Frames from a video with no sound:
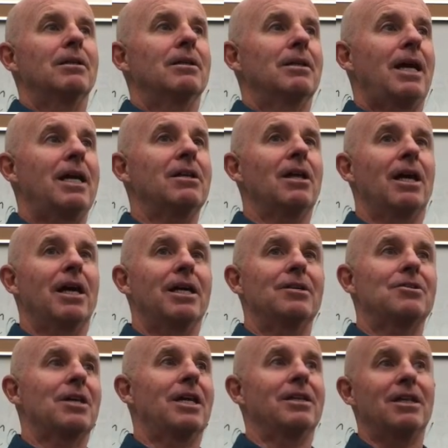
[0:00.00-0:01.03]

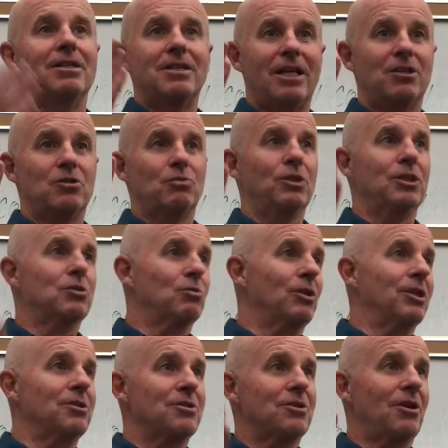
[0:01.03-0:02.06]
headlines and then test which
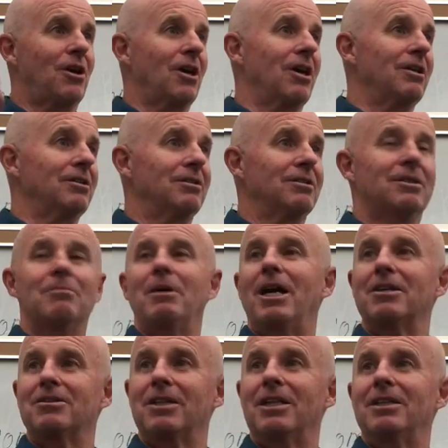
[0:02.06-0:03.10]
ones are the
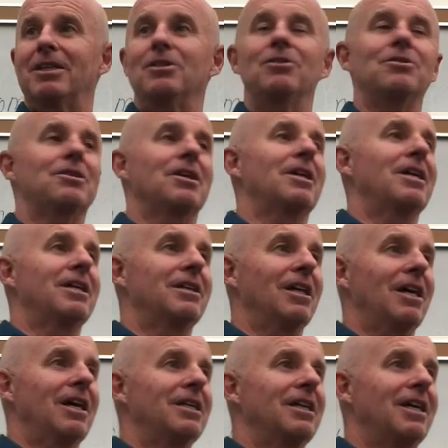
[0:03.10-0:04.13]
best, and then use that
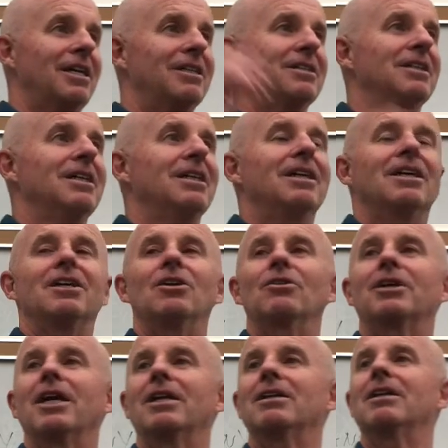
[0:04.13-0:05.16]
headline and
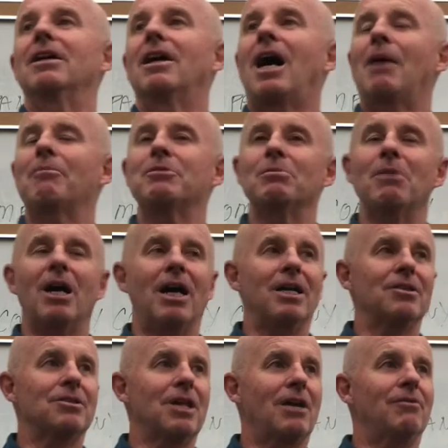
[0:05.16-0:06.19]

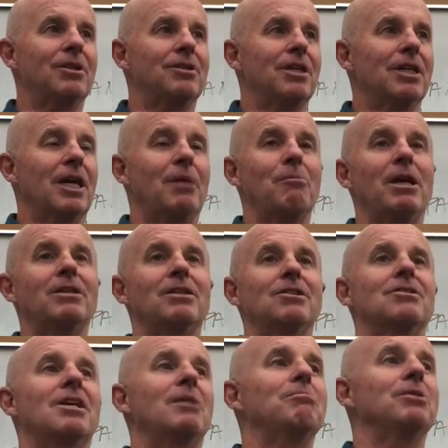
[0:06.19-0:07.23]
optimize everything and make these
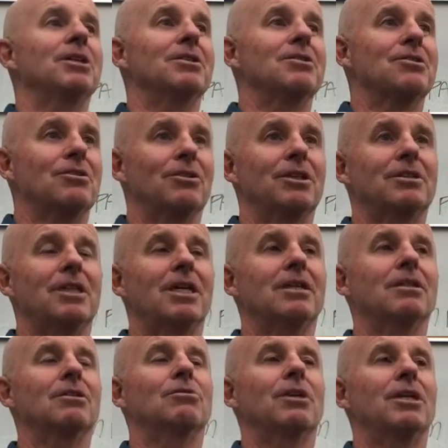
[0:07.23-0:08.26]
templates so that they
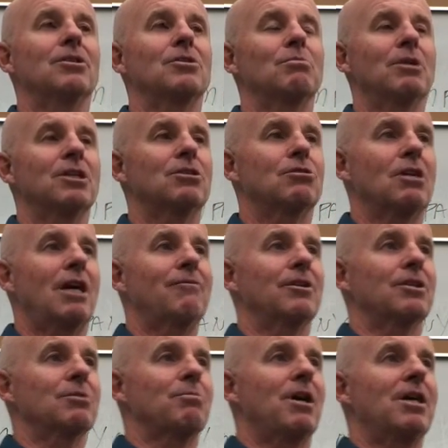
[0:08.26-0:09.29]
can create as much
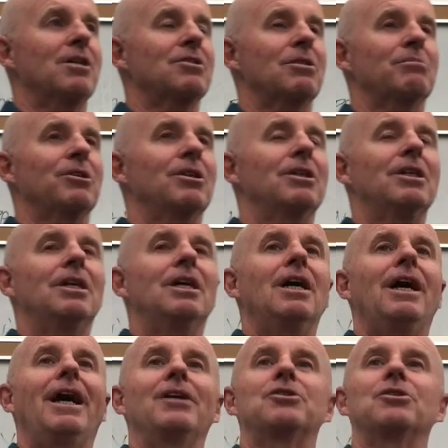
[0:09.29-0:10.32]
traffic as possible.
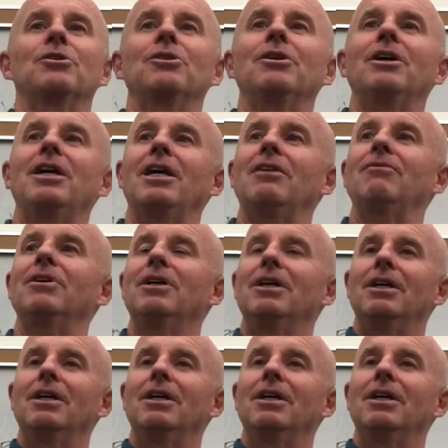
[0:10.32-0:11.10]
And so you have